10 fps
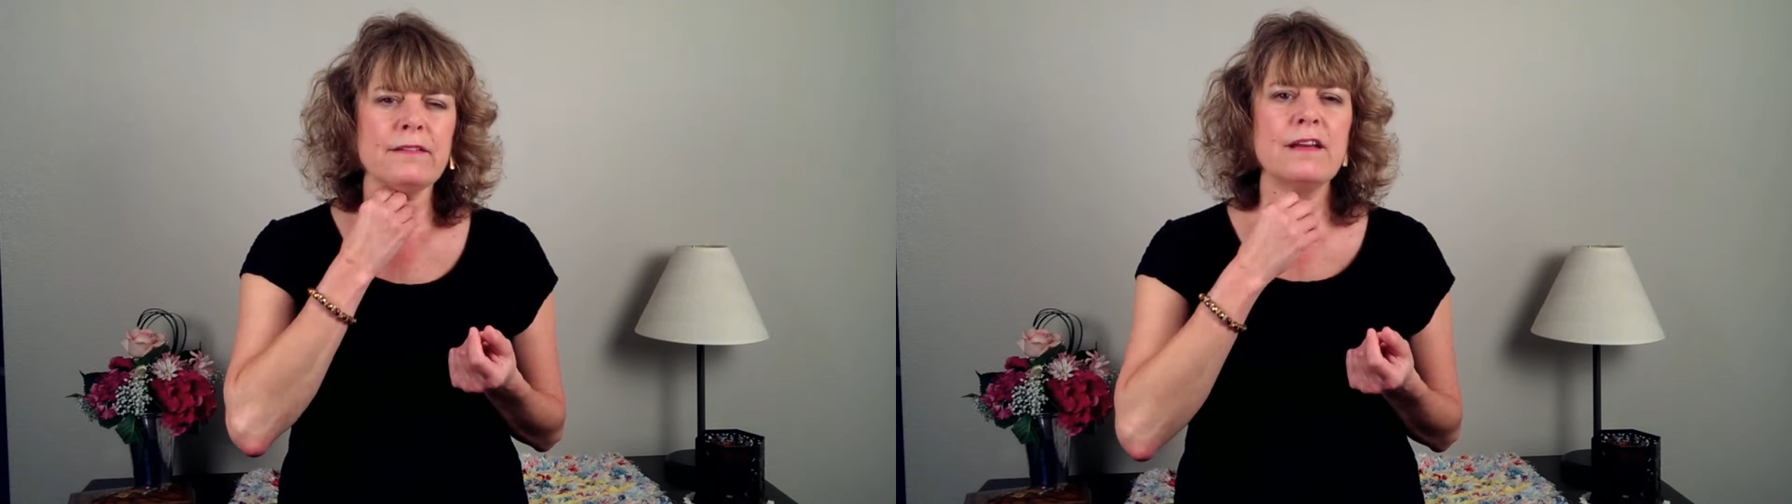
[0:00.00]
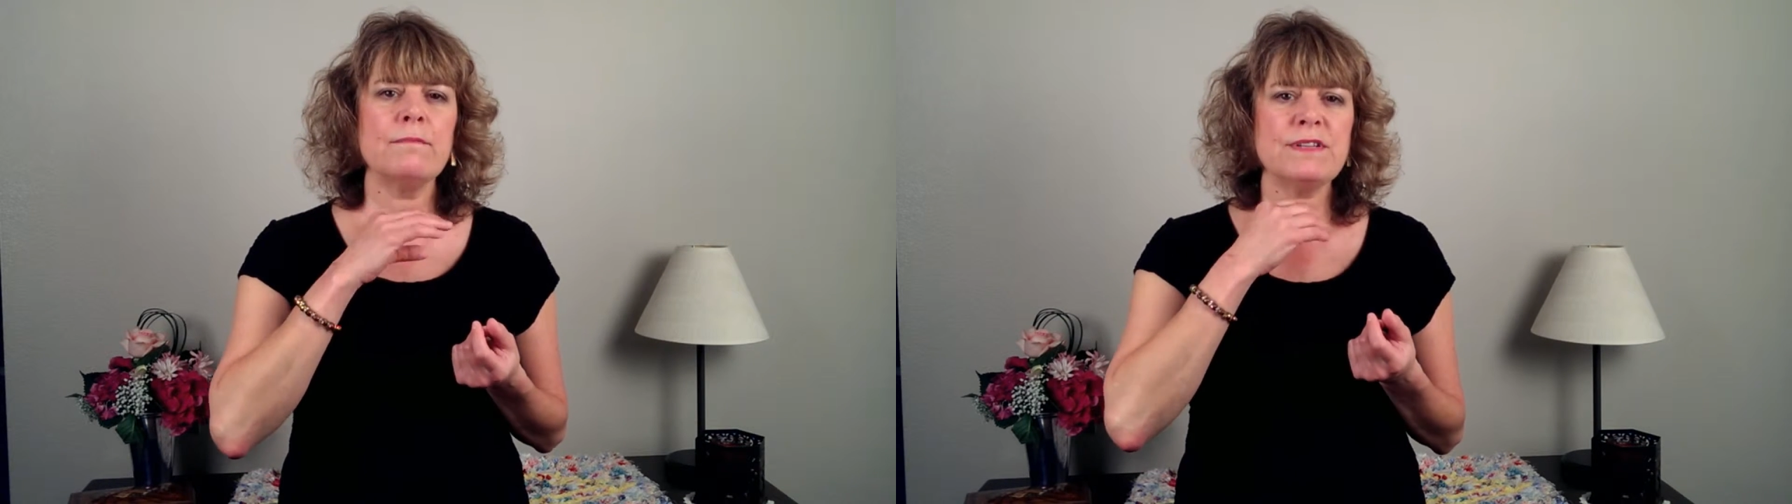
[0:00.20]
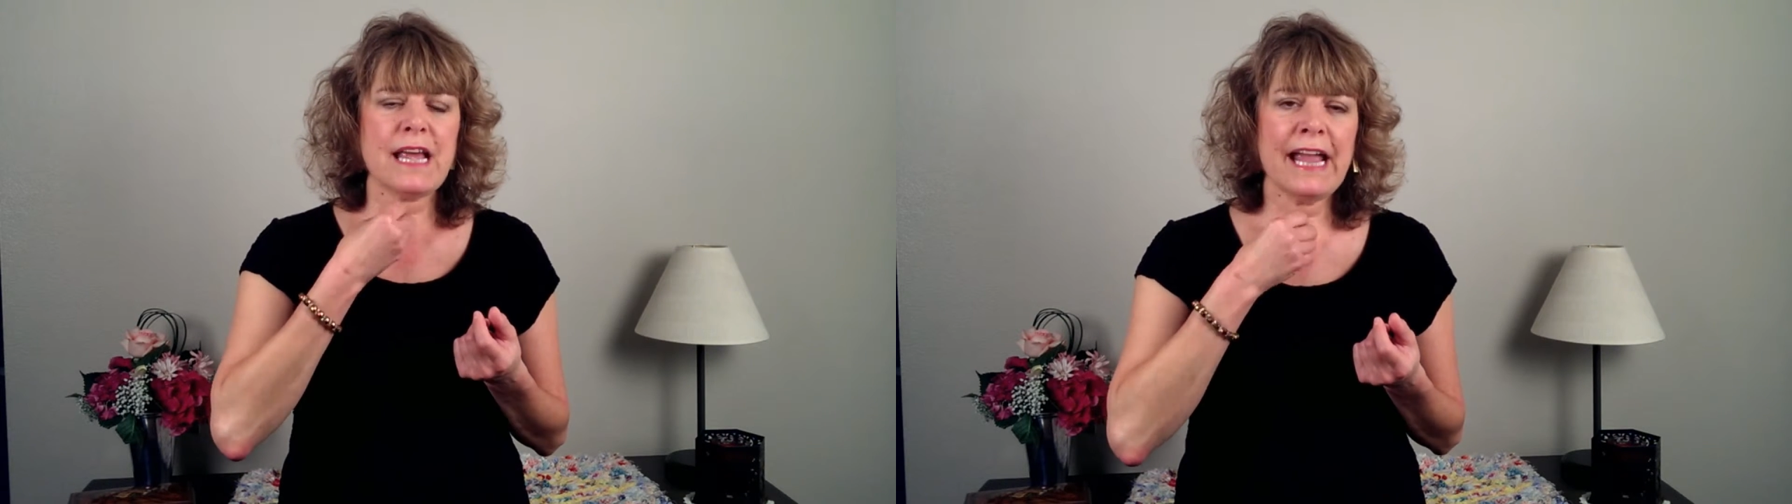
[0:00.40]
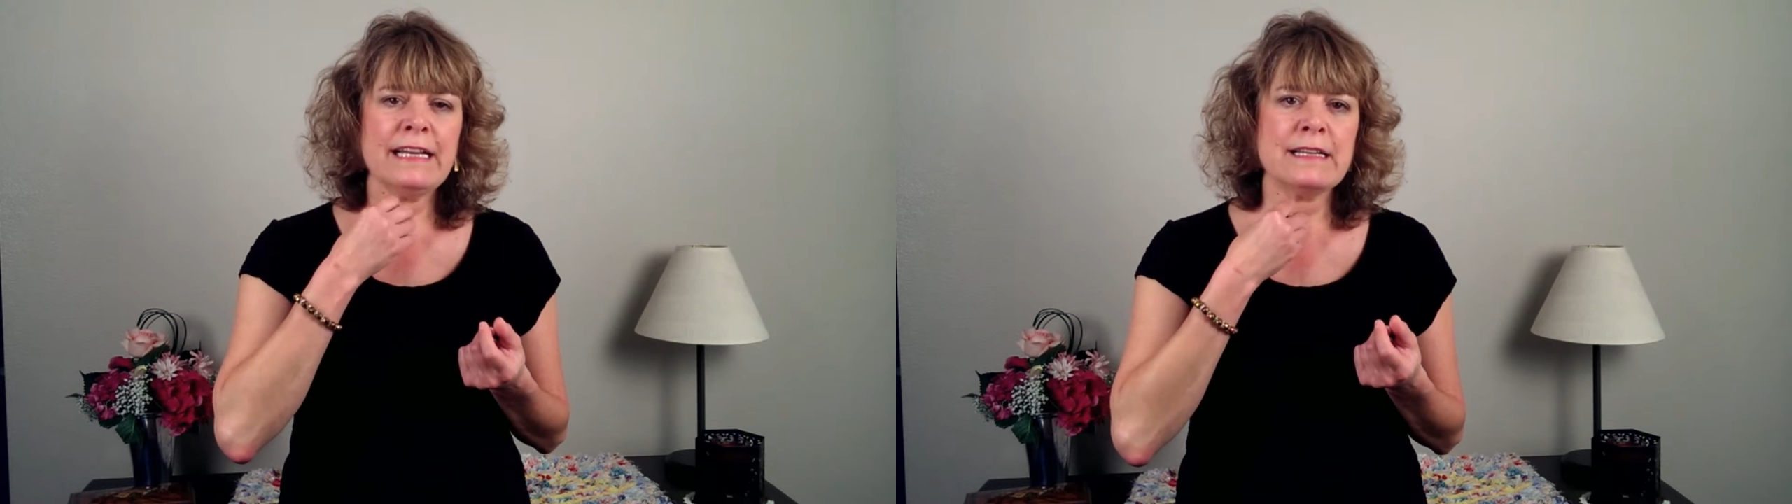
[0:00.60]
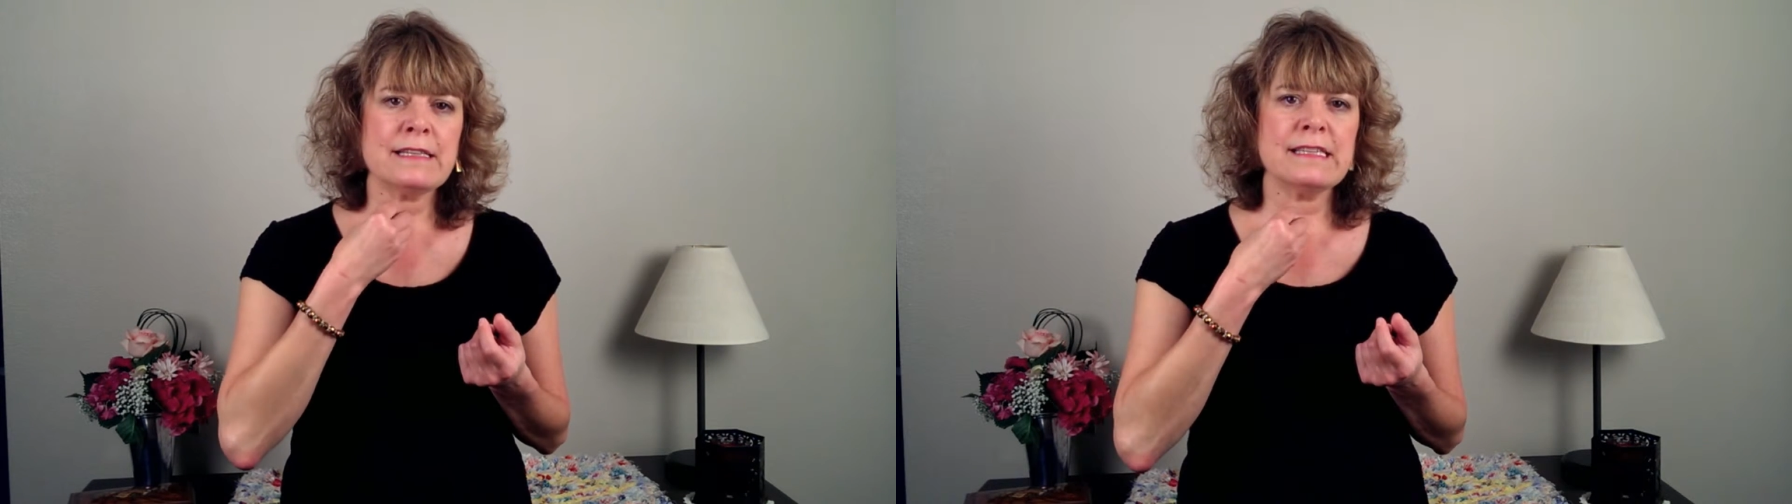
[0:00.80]
a
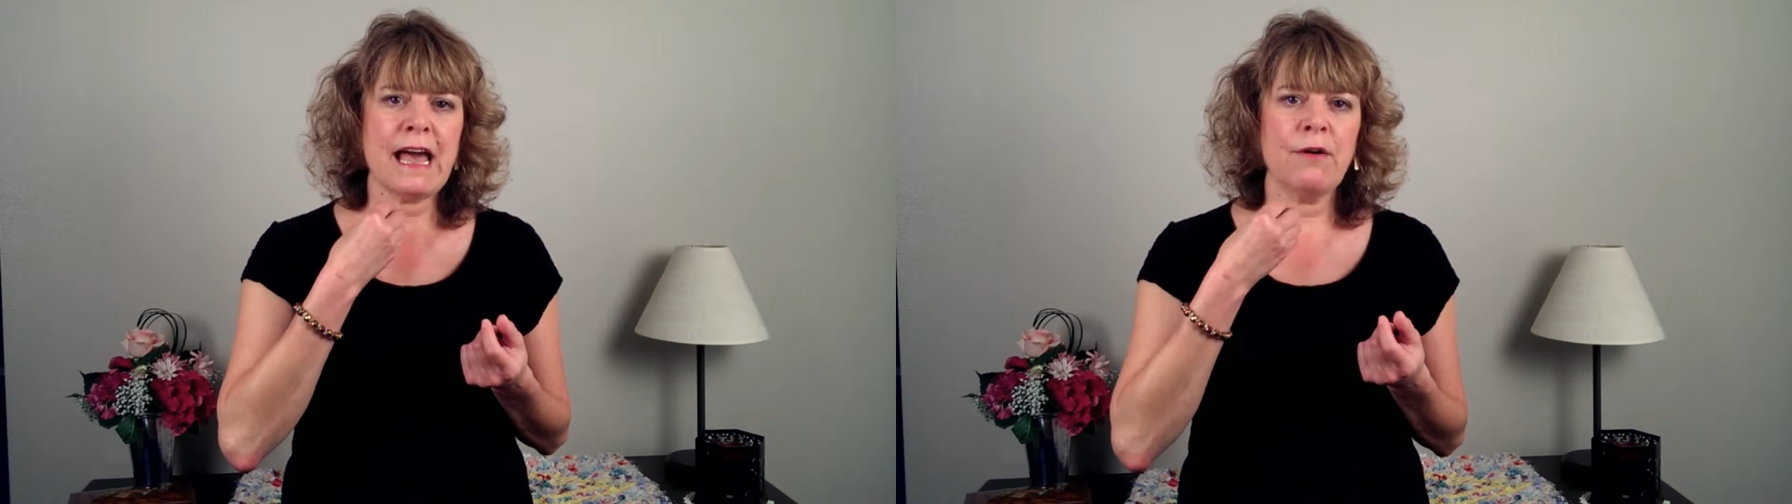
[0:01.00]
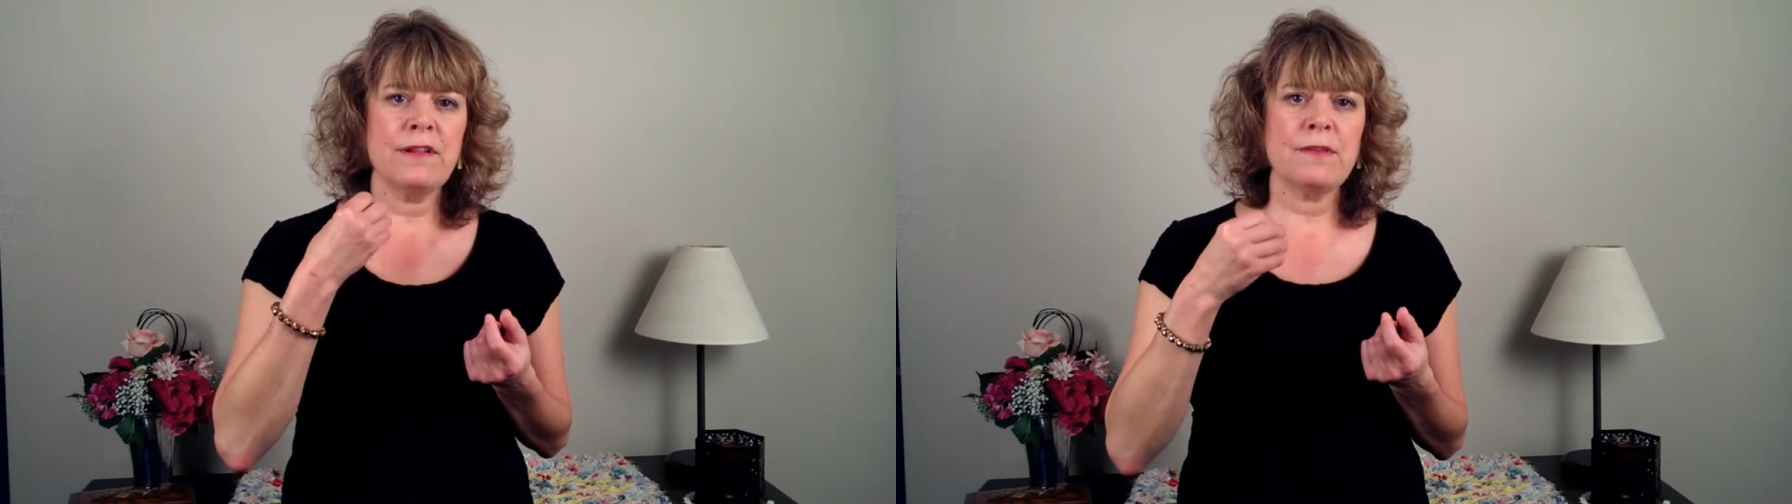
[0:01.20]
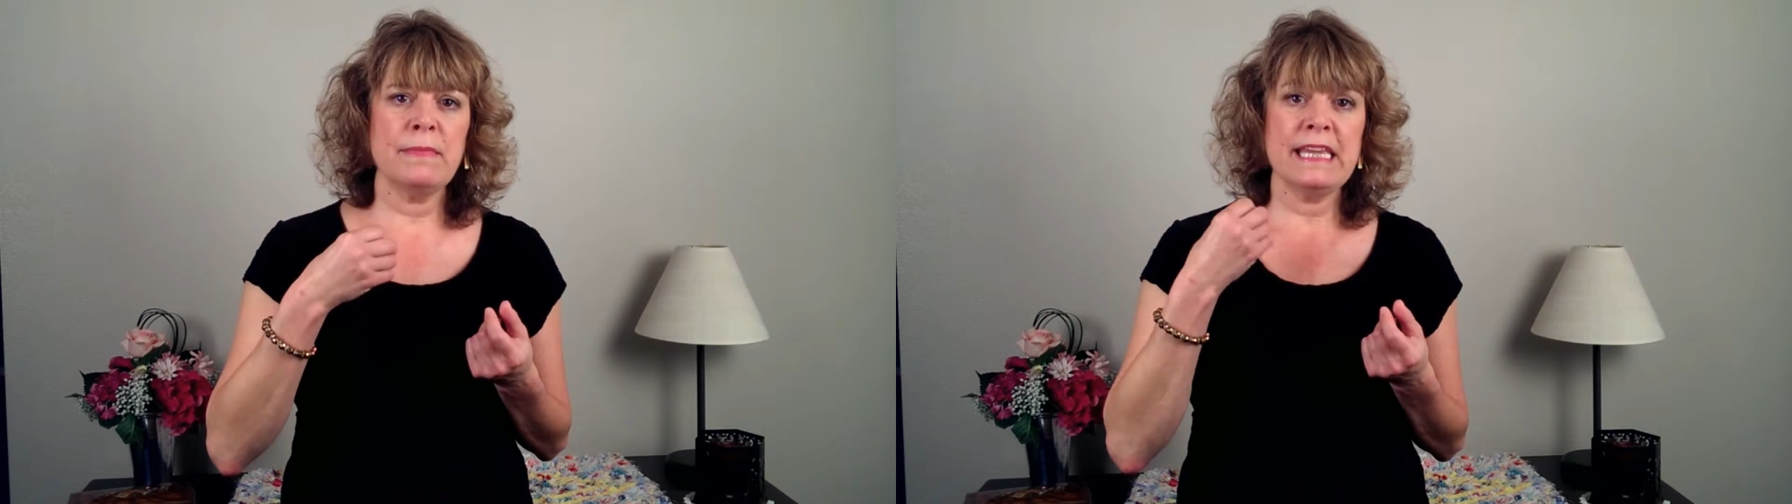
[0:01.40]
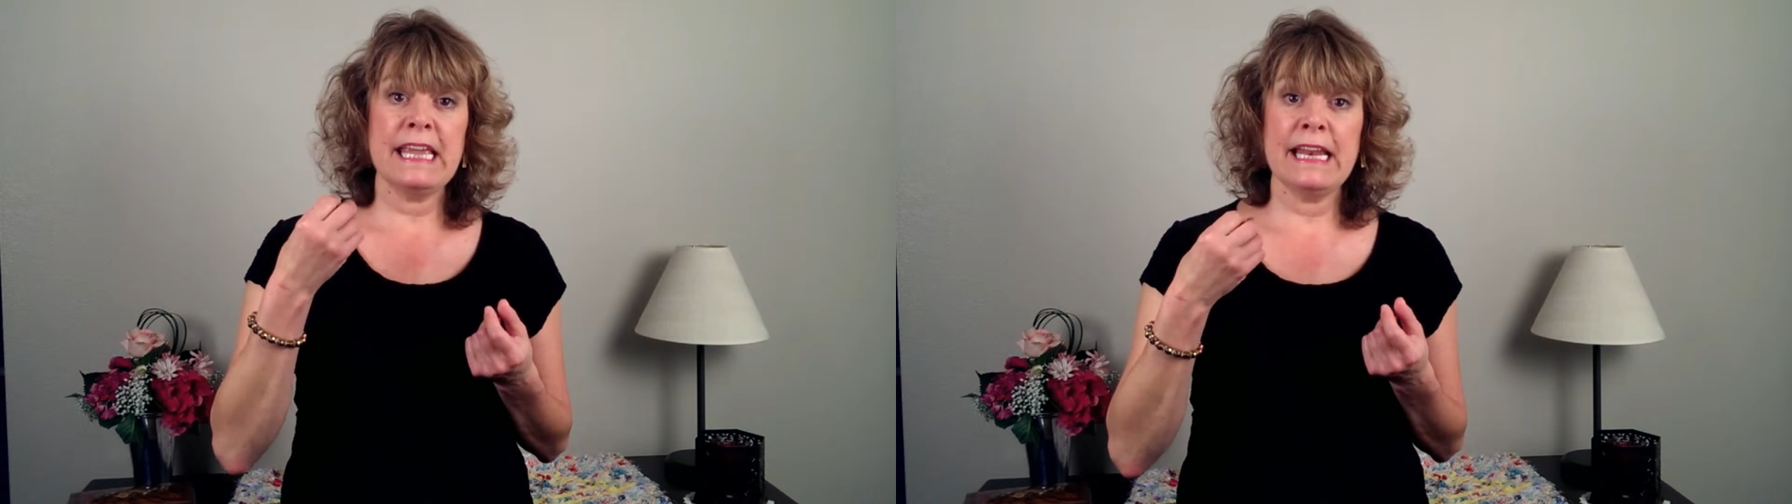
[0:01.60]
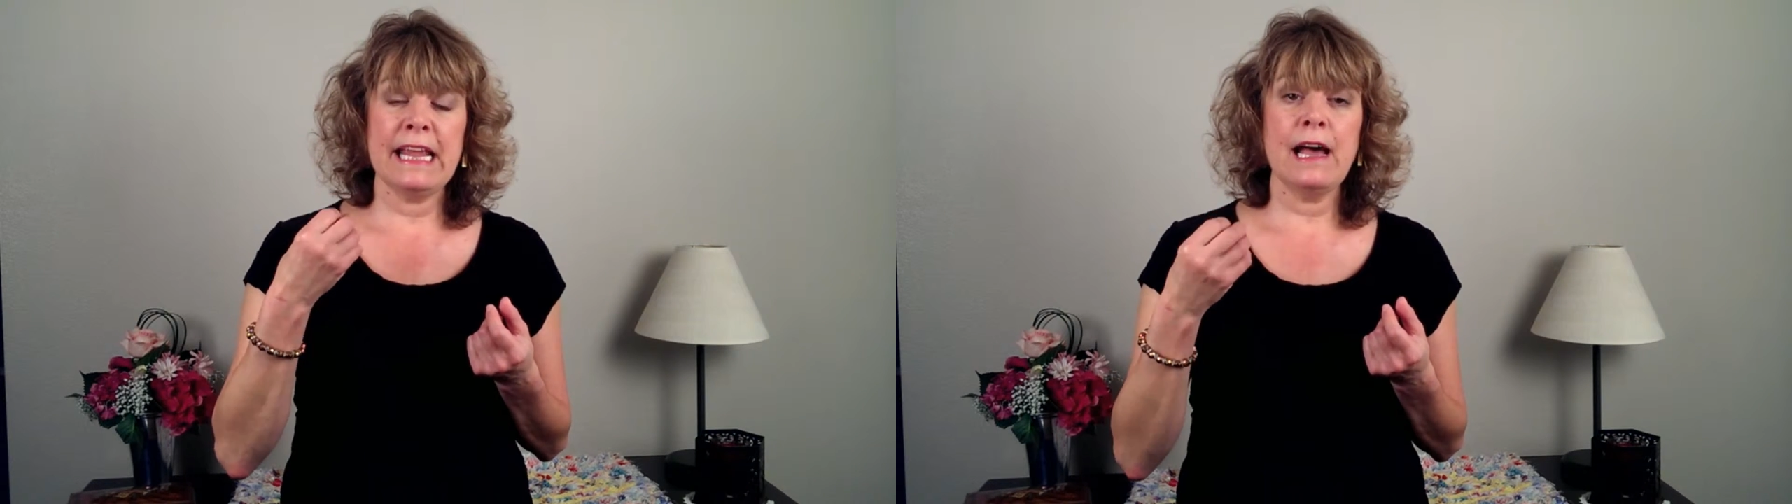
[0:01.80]
tightened sound at the
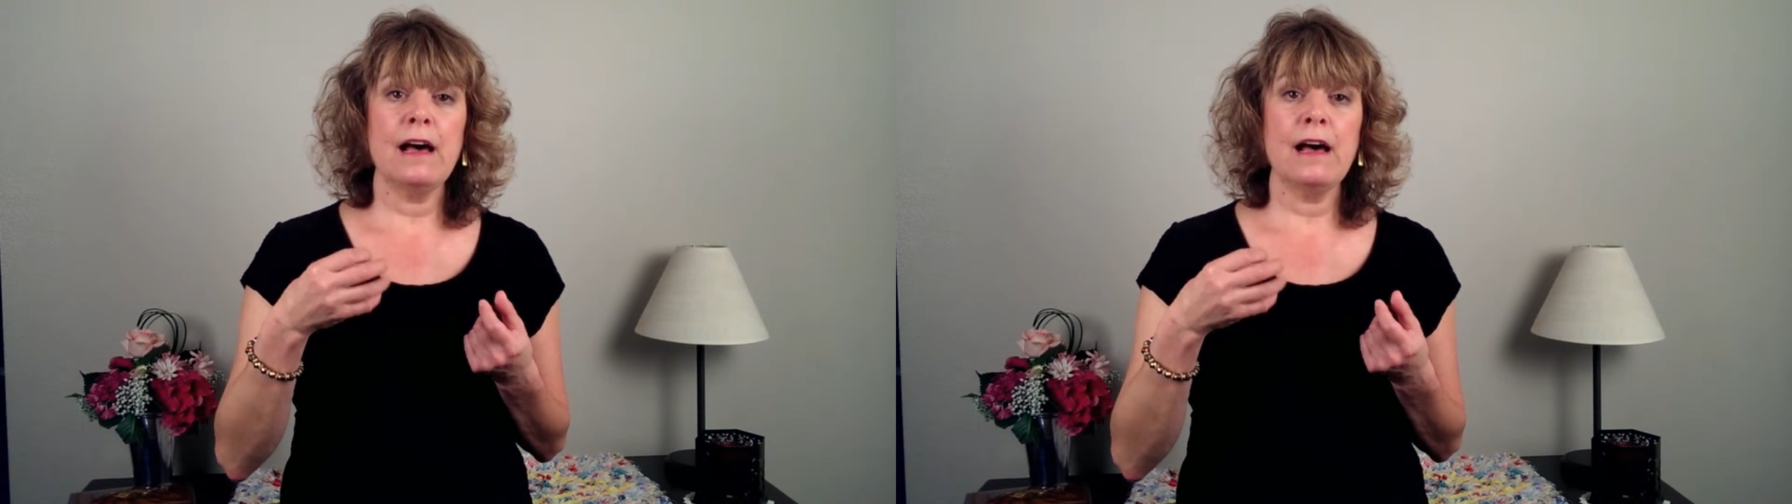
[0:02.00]
beginning